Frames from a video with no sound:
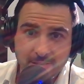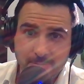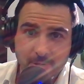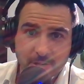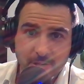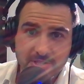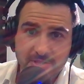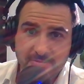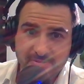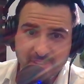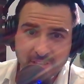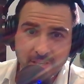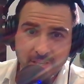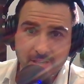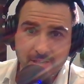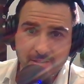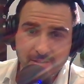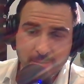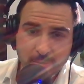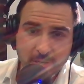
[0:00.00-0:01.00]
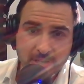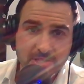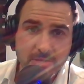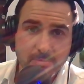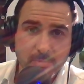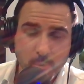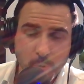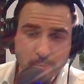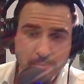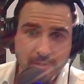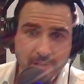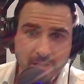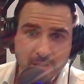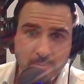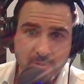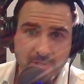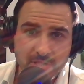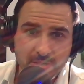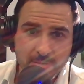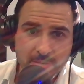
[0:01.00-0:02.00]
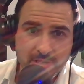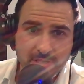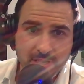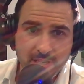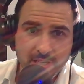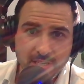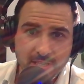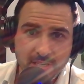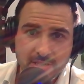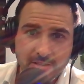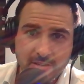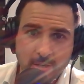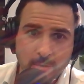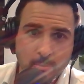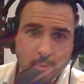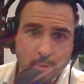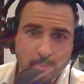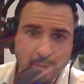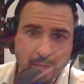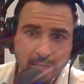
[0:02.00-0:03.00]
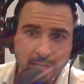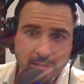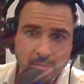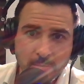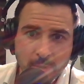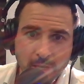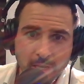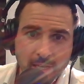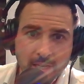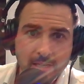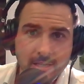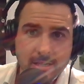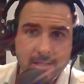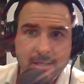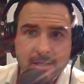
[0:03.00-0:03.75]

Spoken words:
The most important thing in the business is you've got more money in the bank